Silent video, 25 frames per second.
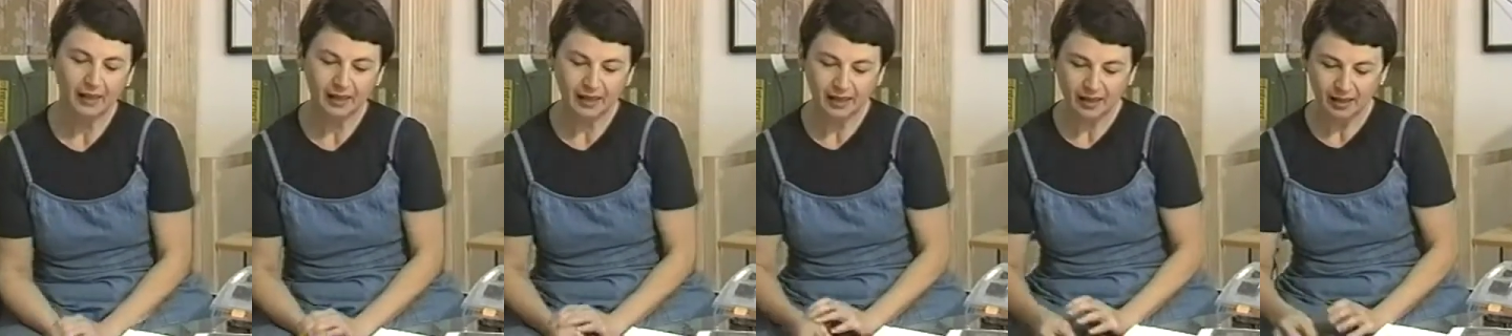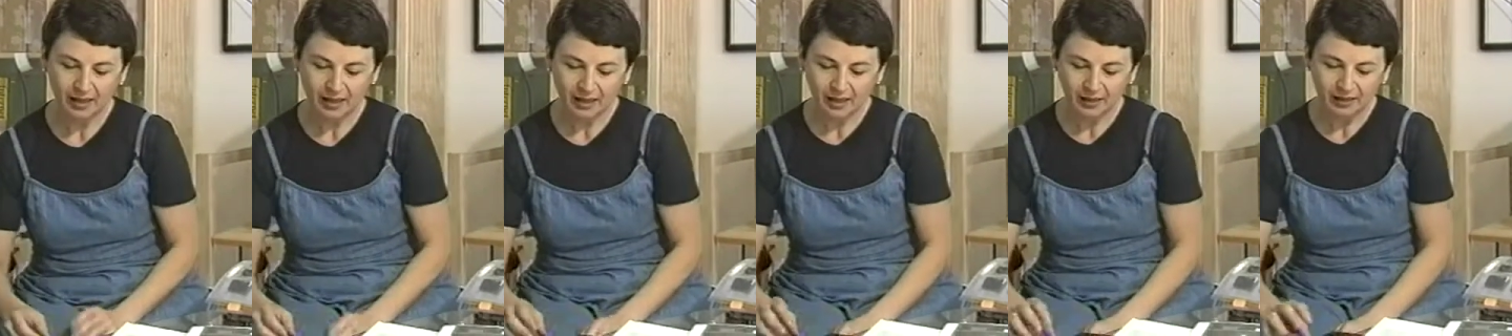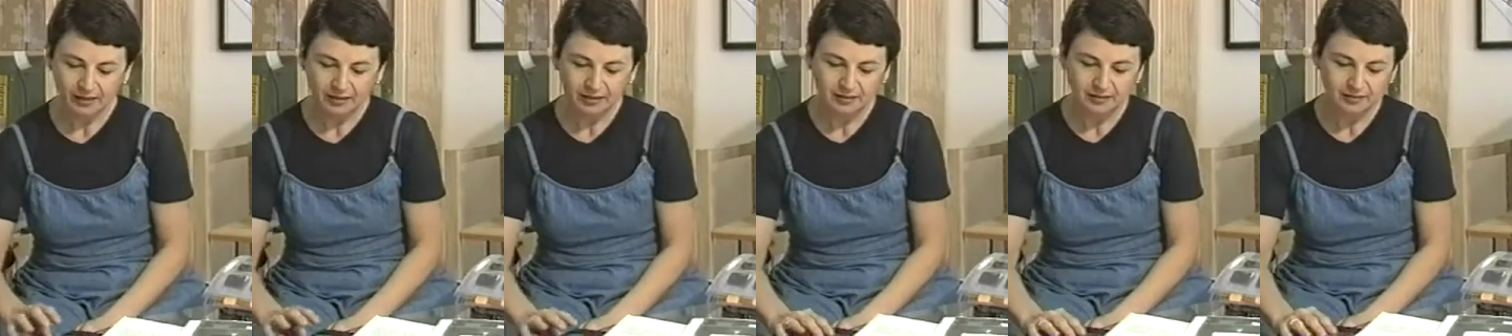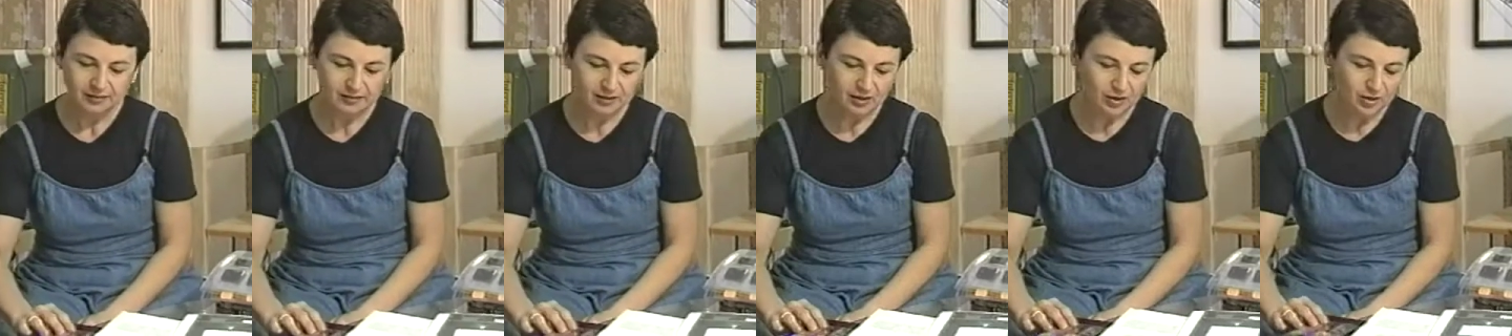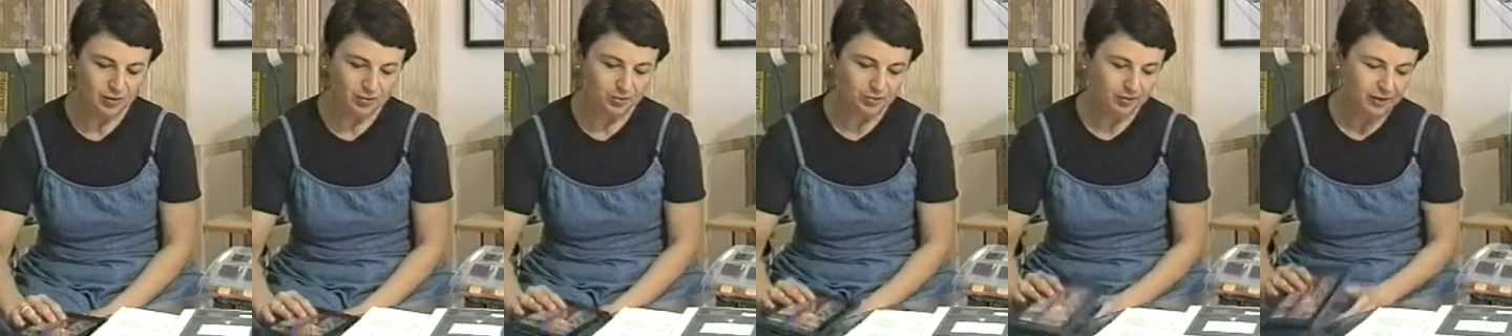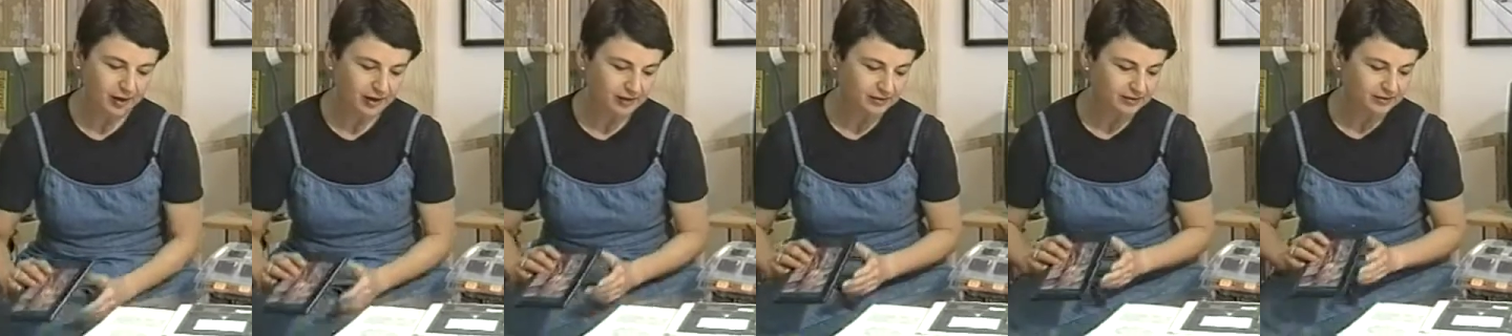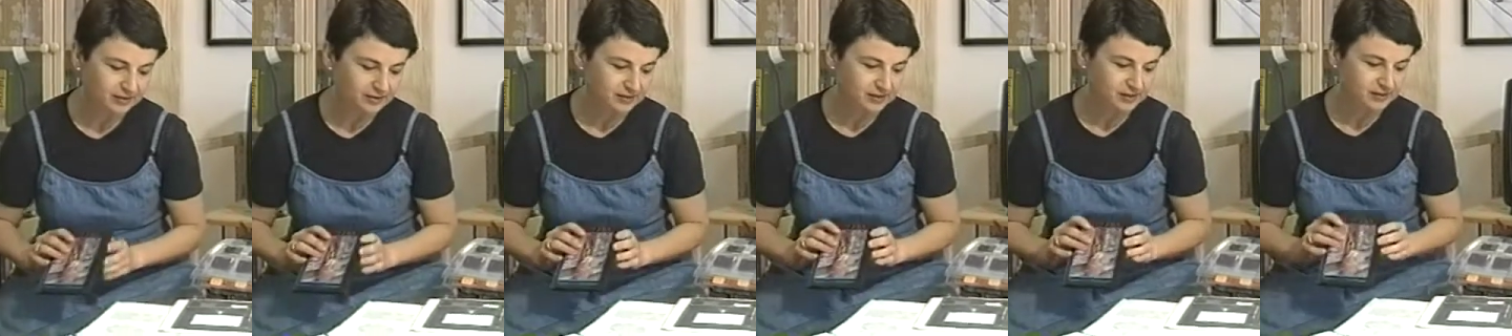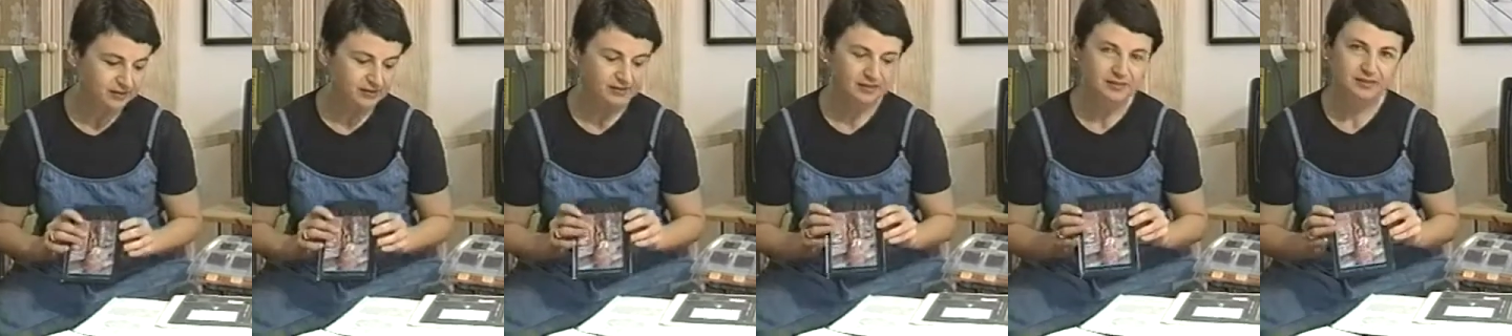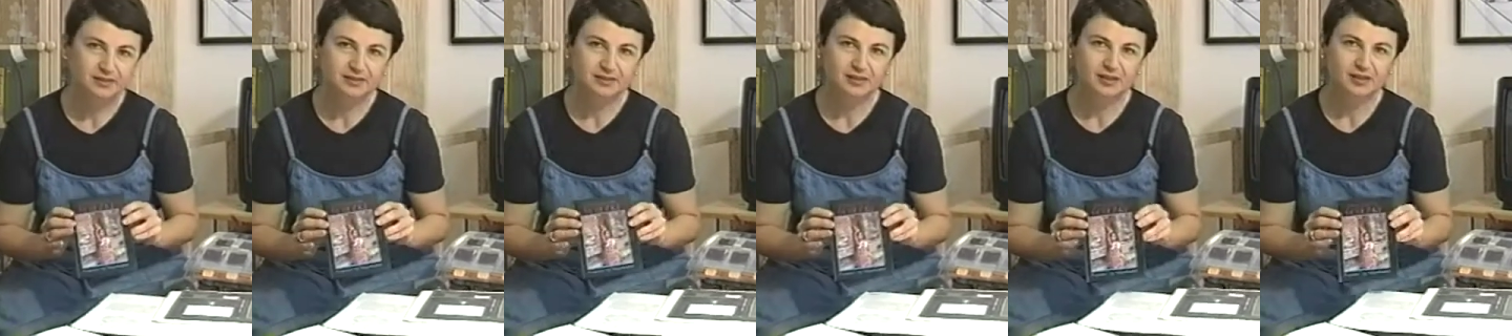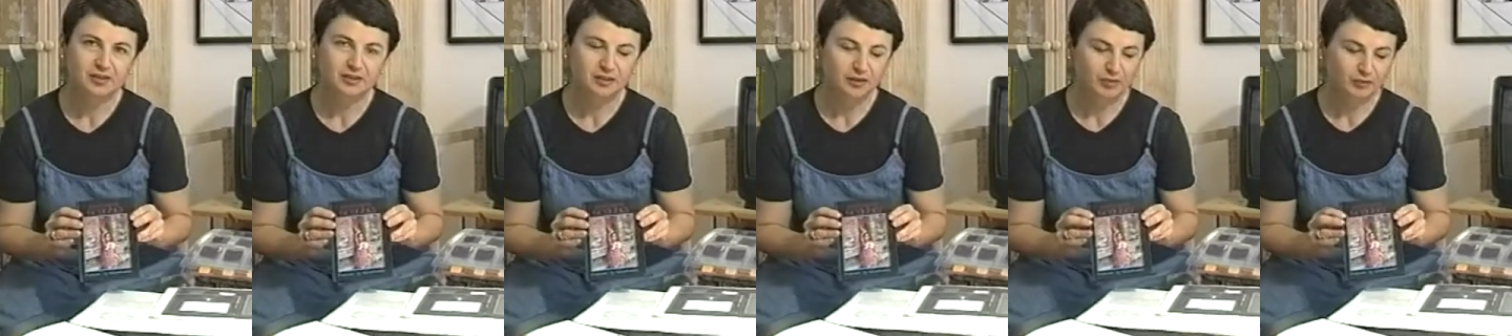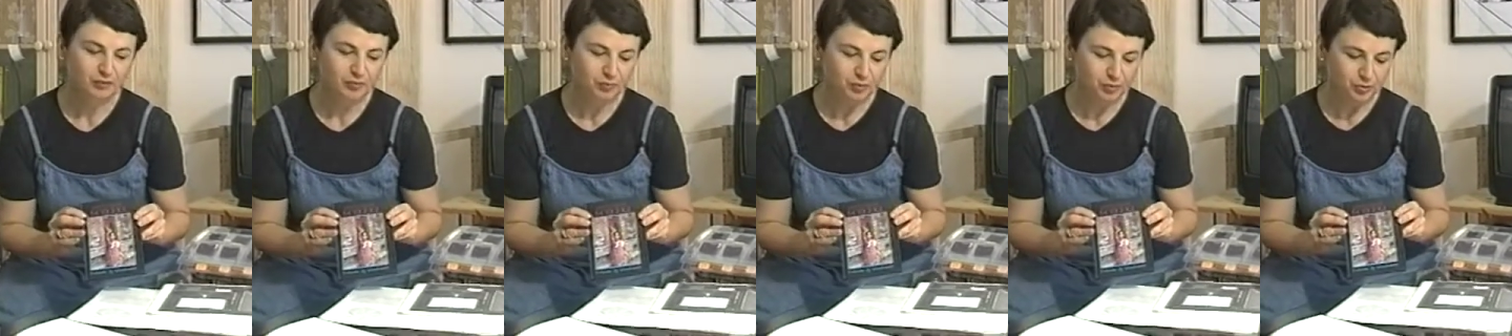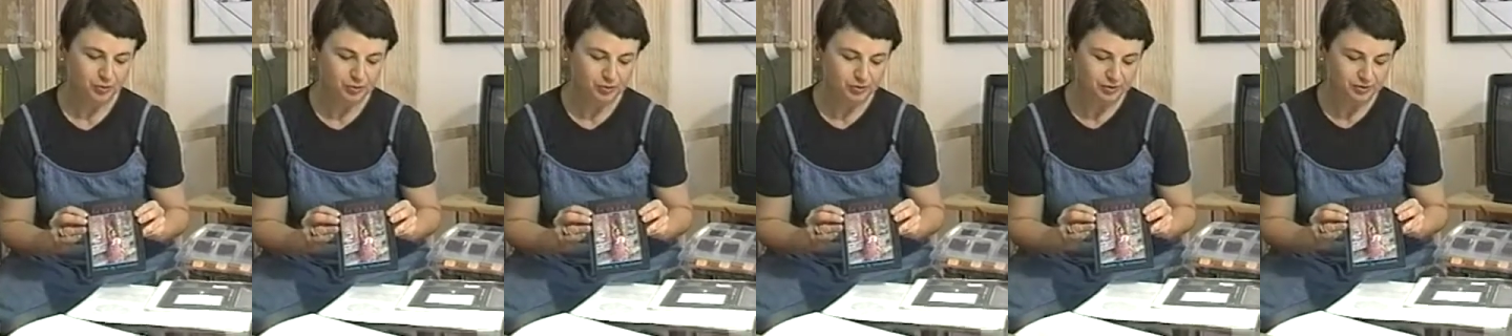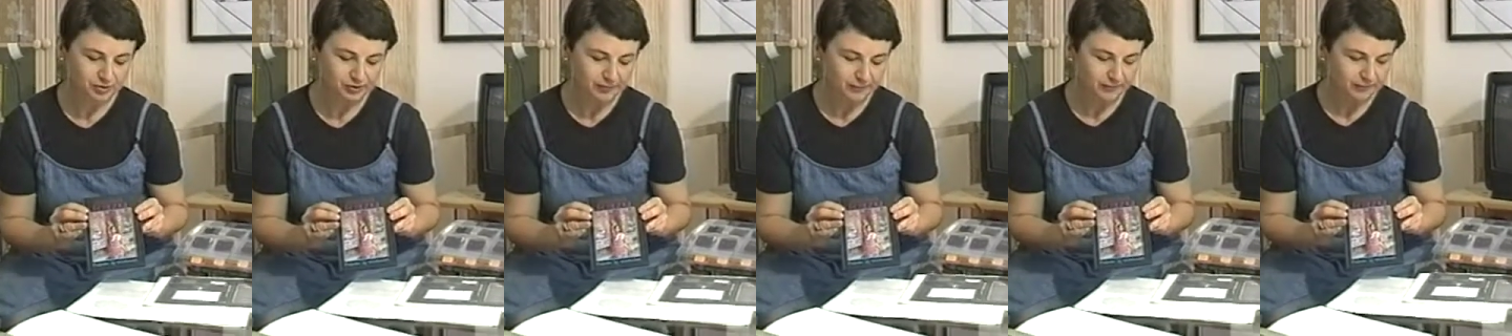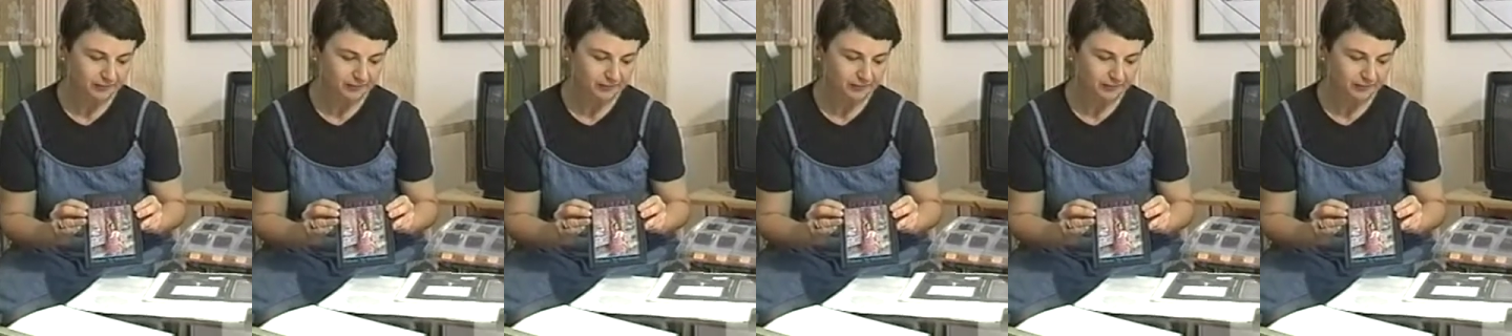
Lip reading: Mm-hmm. So I designed this series of books,